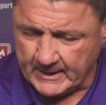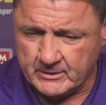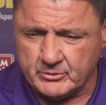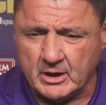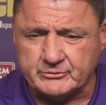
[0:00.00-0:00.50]

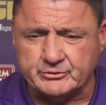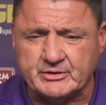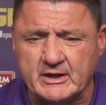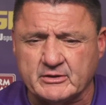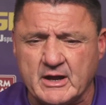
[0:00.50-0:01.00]
You know, I just
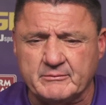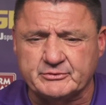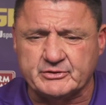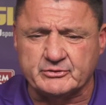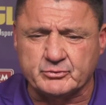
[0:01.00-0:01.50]
had a
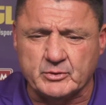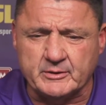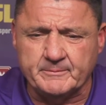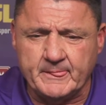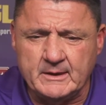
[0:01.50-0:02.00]
conversation with
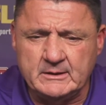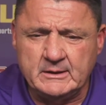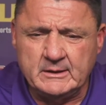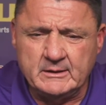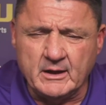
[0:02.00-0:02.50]
him.
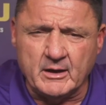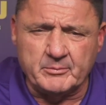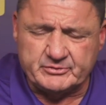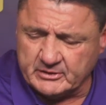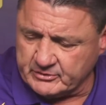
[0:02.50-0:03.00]
And let
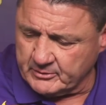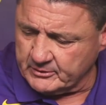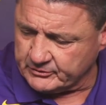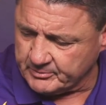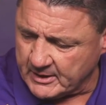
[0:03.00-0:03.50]
me say
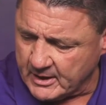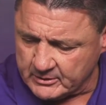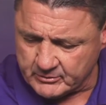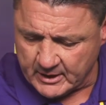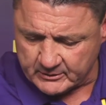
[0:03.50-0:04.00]
this about
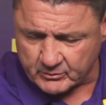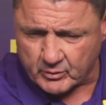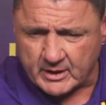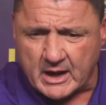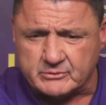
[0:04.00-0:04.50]
Andre Anthony.
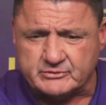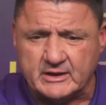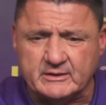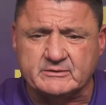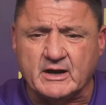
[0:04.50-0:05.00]
What an
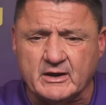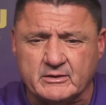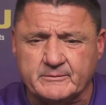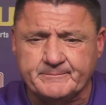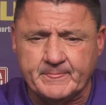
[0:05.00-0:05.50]
outstanding
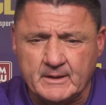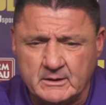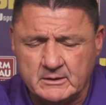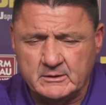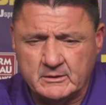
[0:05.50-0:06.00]
Tiger.
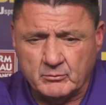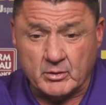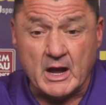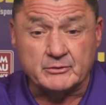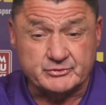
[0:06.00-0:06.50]

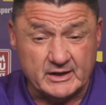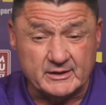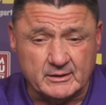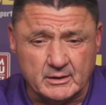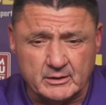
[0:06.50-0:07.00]
What an
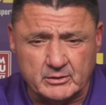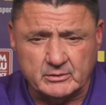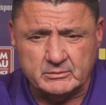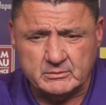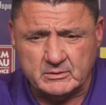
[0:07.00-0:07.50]
outstanding
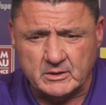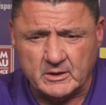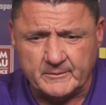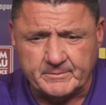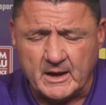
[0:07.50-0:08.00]
leader.
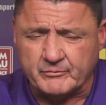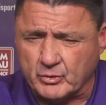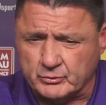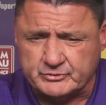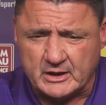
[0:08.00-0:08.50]
I've
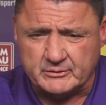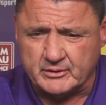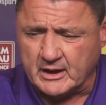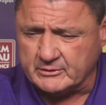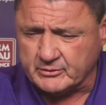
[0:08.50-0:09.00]
coached
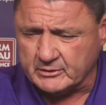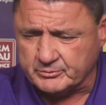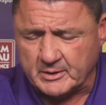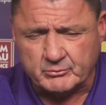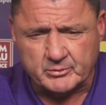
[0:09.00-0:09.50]
Andre. Andre has
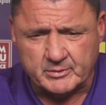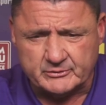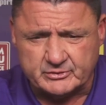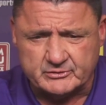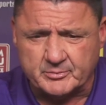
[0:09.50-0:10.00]
been with me
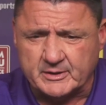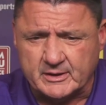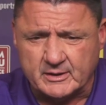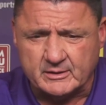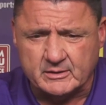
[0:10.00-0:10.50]
since the
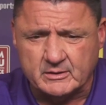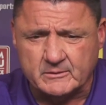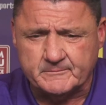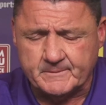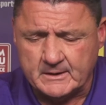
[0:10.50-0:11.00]
beginning
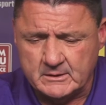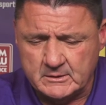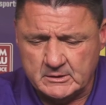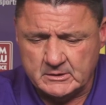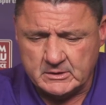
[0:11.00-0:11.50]
here.
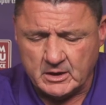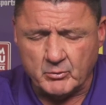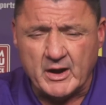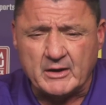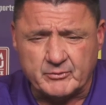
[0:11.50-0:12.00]

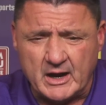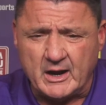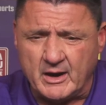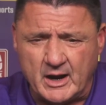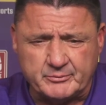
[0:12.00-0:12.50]
I
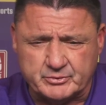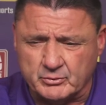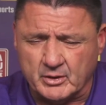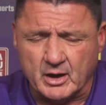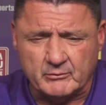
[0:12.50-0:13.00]

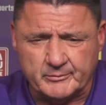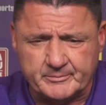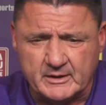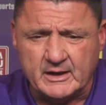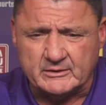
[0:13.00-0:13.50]
absolutely love him.
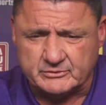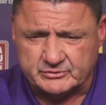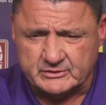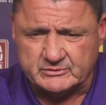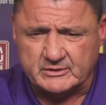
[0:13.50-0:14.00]
He has a
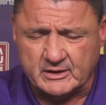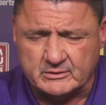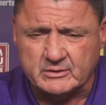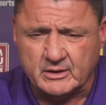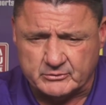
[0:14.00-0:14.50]

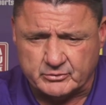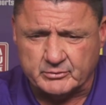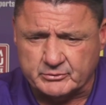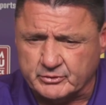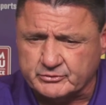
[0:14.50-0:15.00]
season-ending injury.
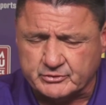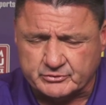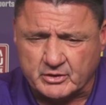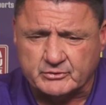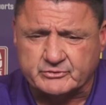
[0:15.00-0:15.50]
We just
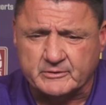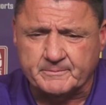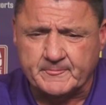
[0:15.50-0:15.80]
discussed it.